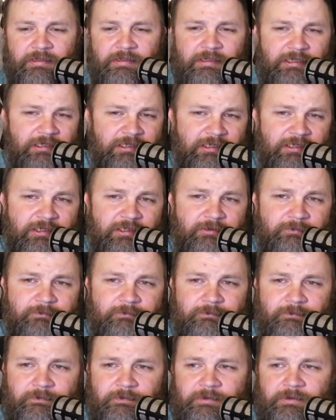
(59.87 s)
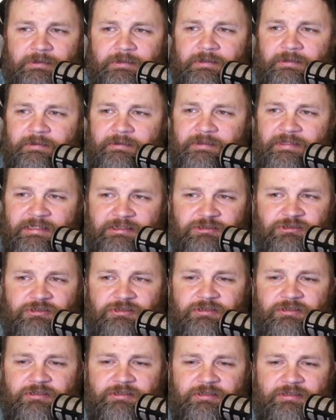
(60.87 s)
Not
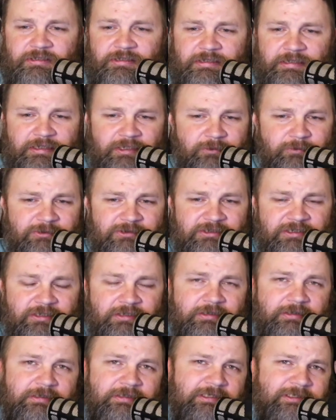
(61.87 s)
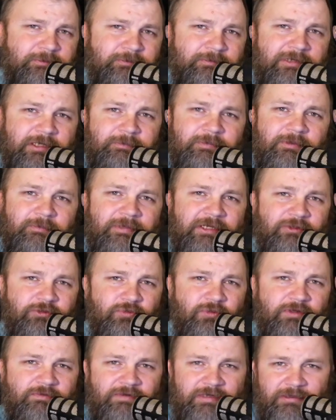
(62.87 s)
sure 100%. It might be about
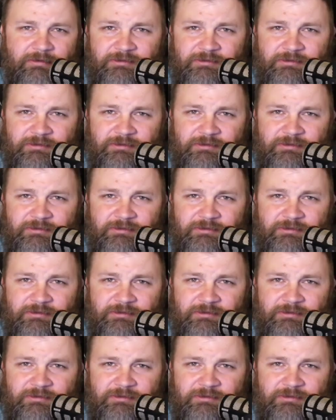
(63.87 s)
12 hours